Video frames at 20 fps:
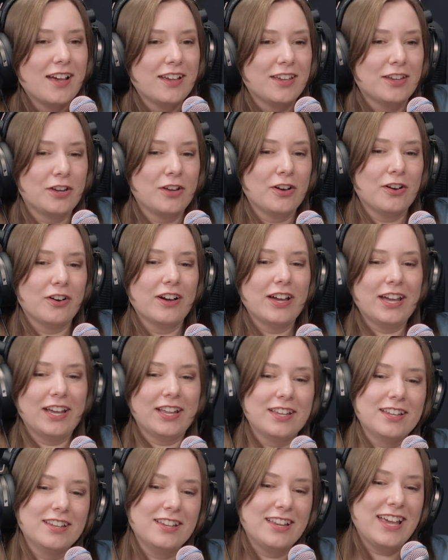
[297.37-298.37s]

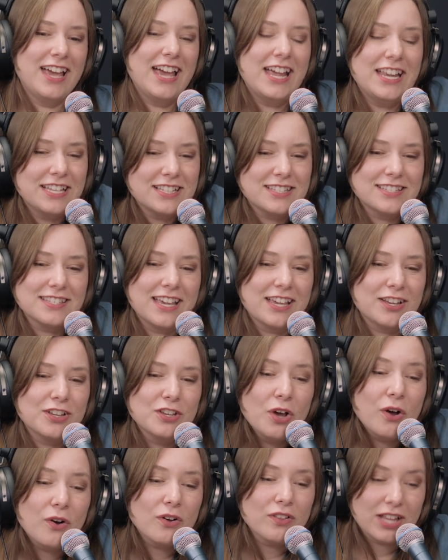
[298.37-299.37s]
and it's like,
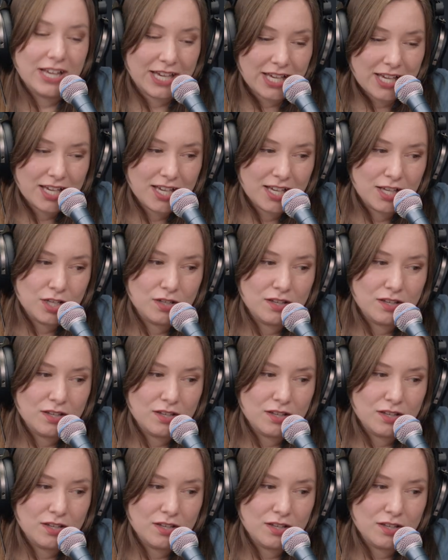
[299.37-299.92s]
no, like